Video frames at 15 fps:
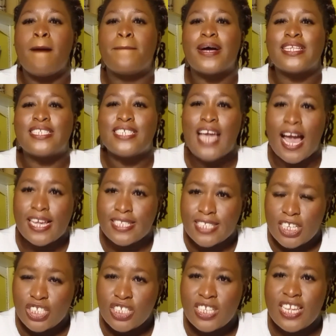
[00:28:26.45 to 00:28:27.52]
but yeah,
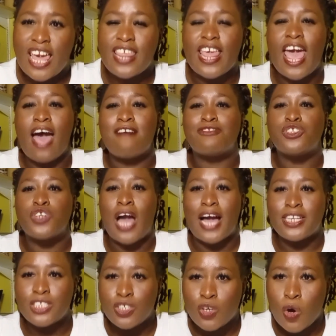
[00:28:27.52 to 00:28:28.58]
essentially they have to
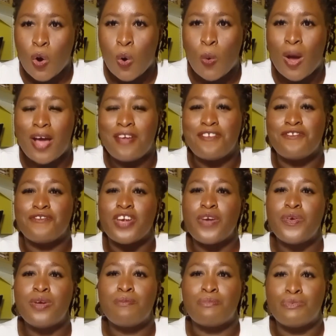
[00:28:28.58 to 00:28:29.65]
undergo a
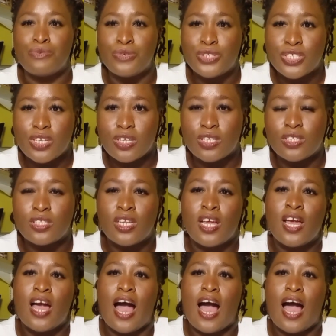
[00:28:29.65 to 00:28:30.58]
very brutal